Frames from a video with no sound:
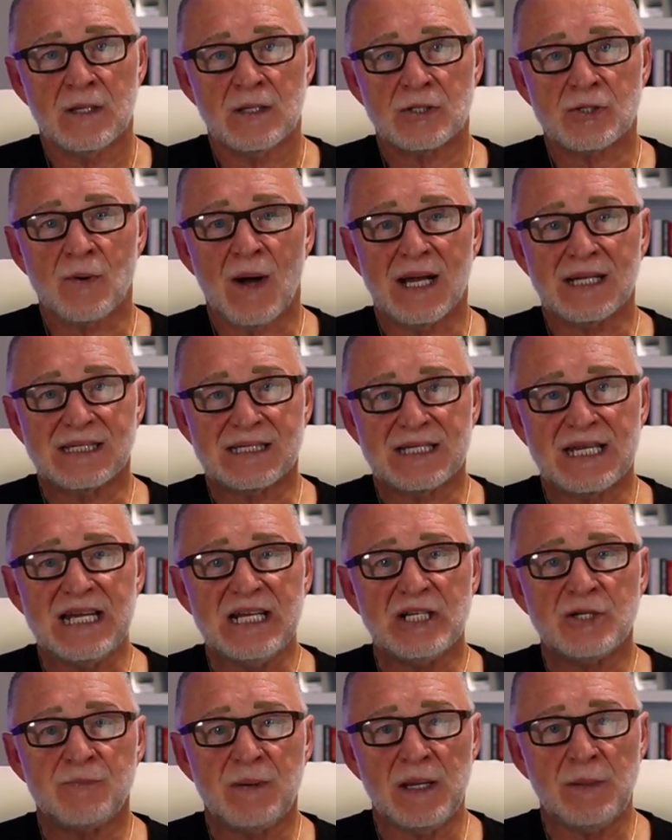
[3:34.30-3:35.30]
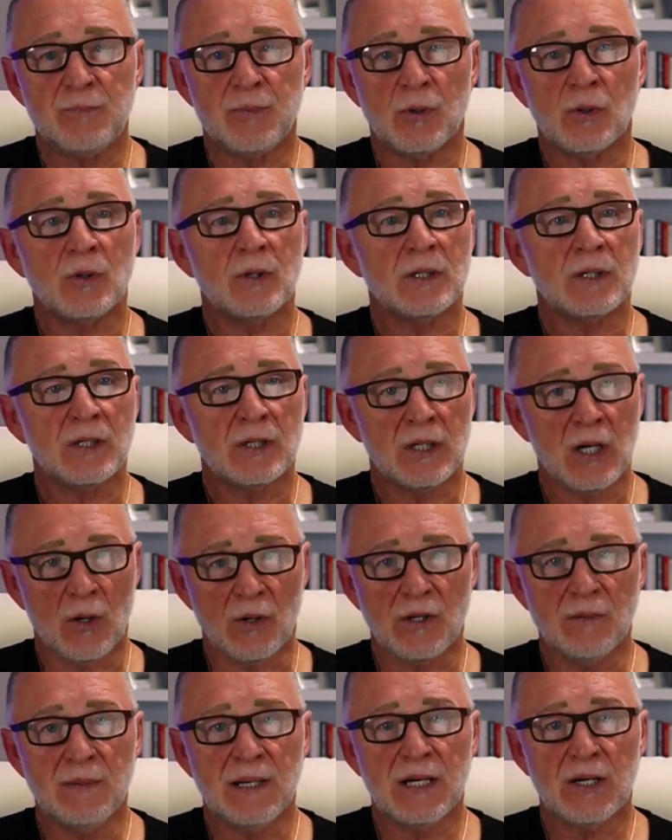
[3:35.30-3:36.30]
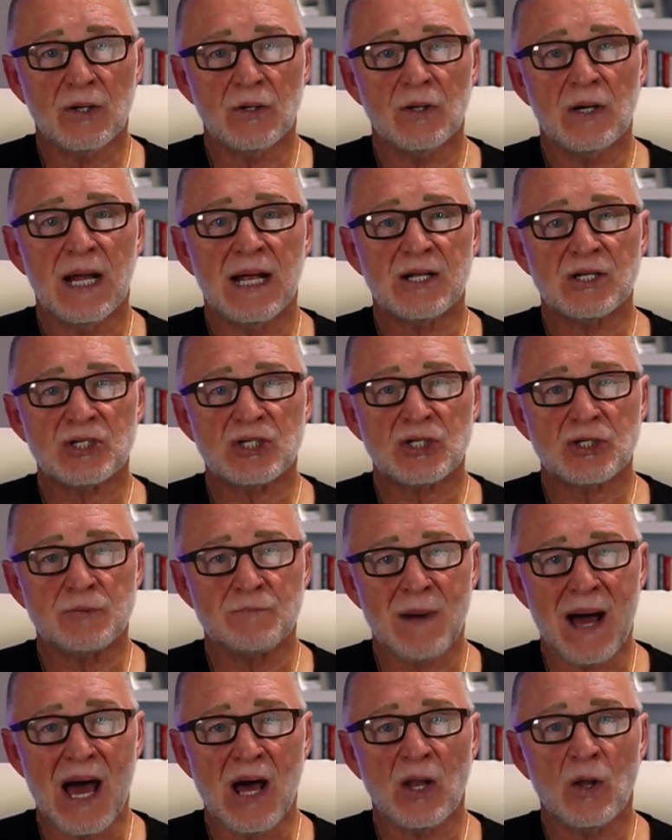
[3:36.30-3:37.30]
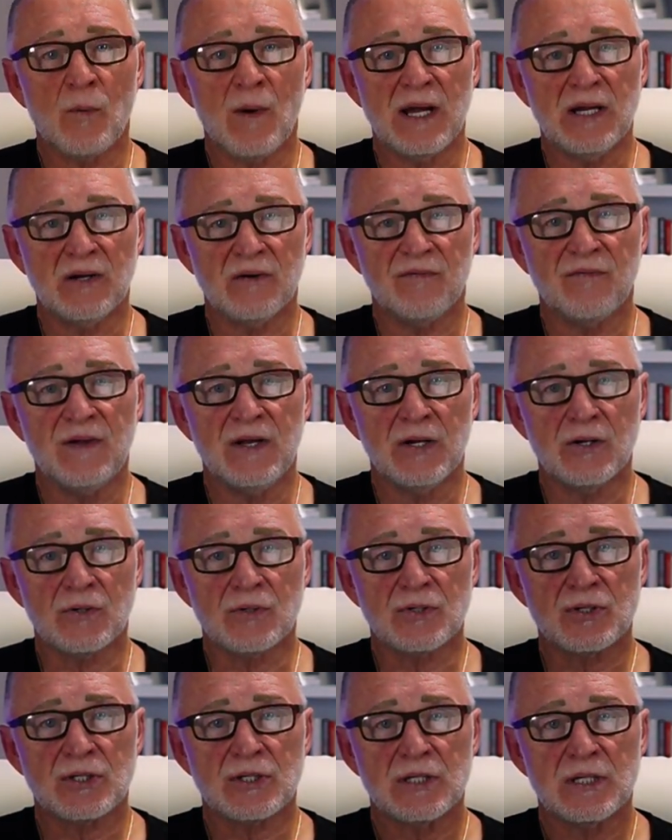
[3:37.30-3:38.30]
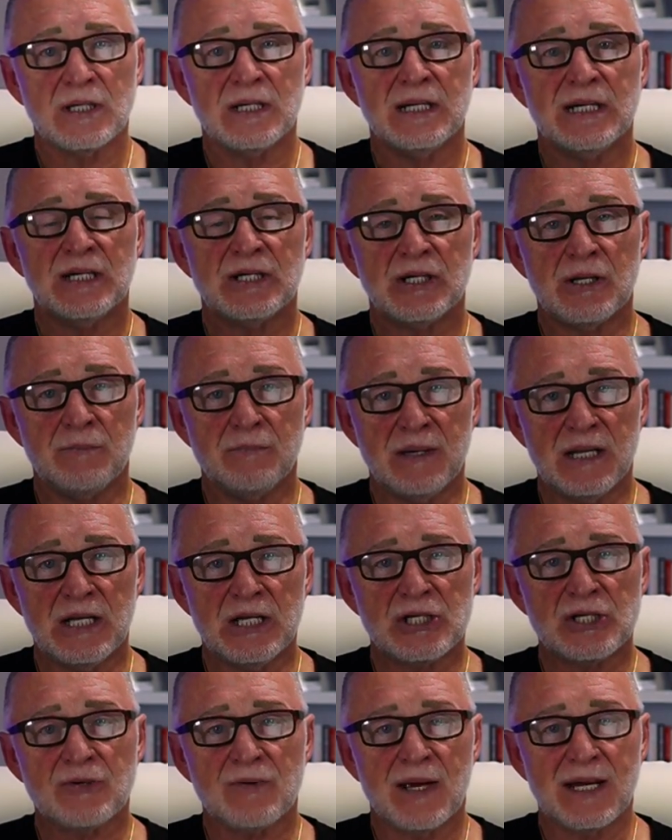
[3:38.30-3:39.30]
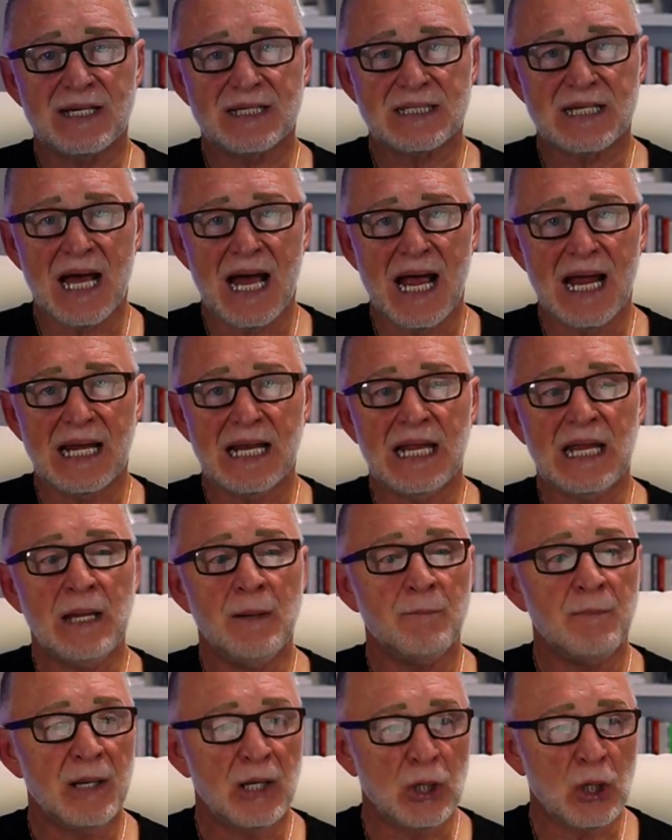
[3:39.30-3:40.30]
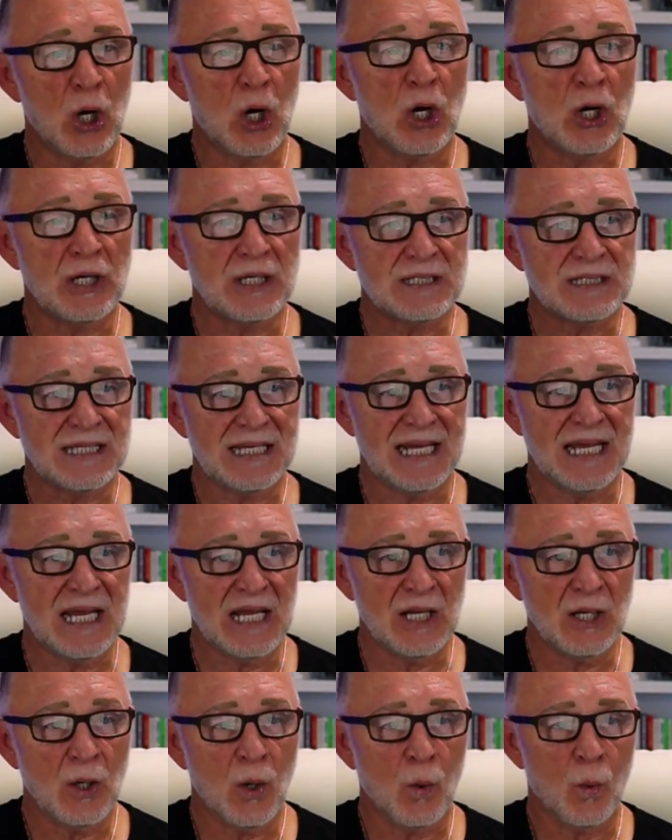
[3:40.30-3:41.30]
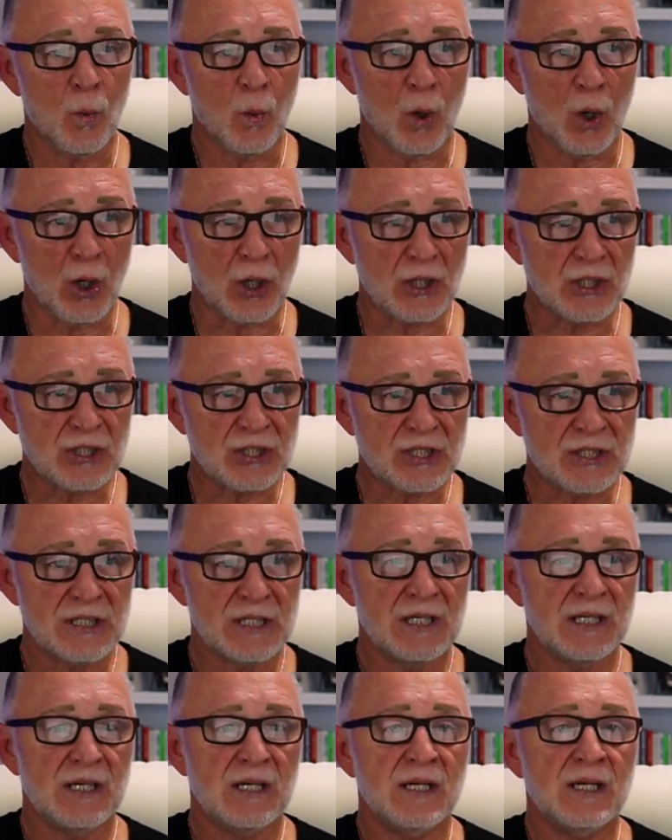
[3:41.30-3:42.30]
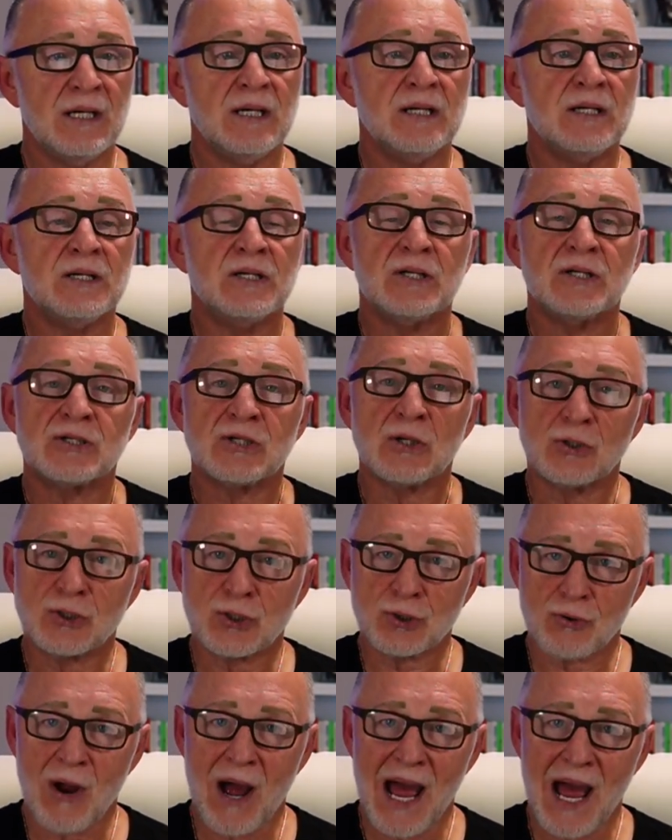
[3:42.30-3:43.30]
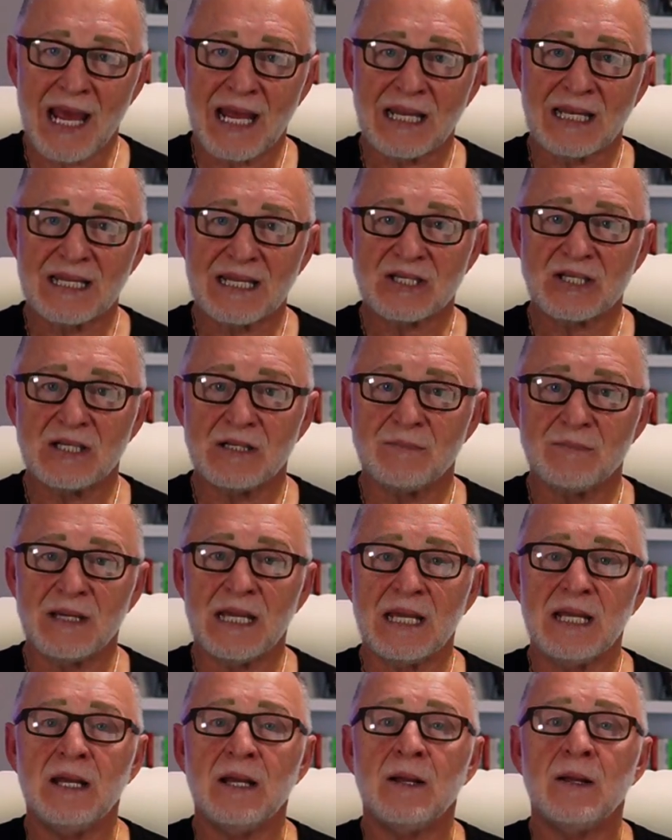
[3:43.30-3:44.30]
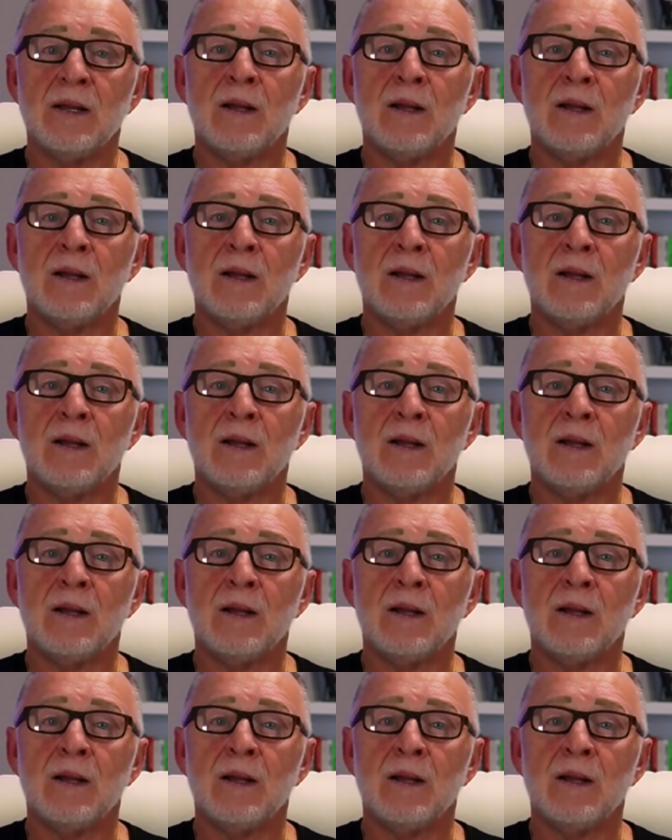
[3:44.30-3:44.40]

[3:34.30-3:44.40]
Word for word: So I teach people, go to the mirror and smile away your fears, diminish your anxiety because it works. So try it. Listen to me.